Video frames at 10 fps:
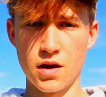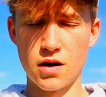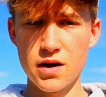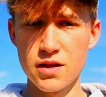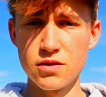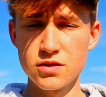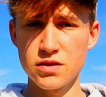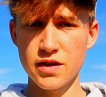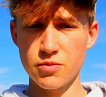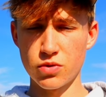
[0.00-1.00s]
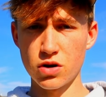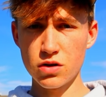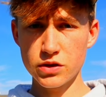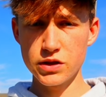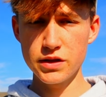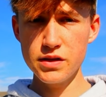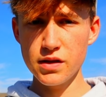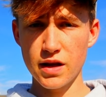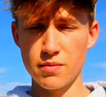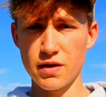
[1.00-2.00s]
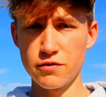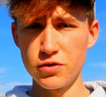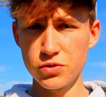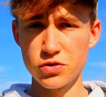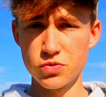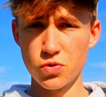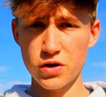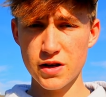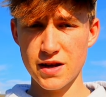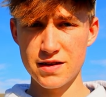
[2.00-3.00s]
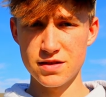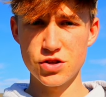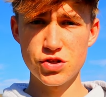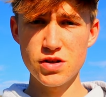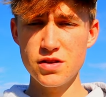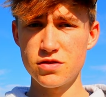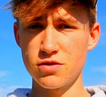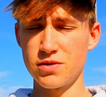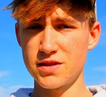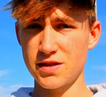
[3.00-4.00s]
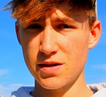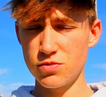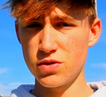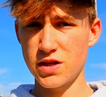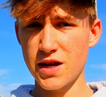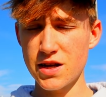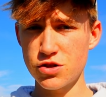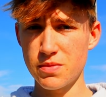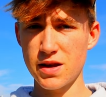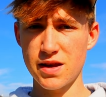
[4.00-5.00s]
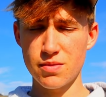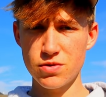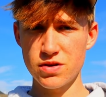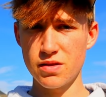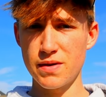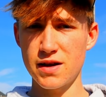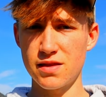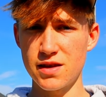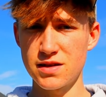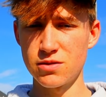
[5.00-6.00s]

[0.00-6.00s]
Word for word: Alright, it looks like we're all good and my filter is working as it should, so it's time to attach my camera to the back of that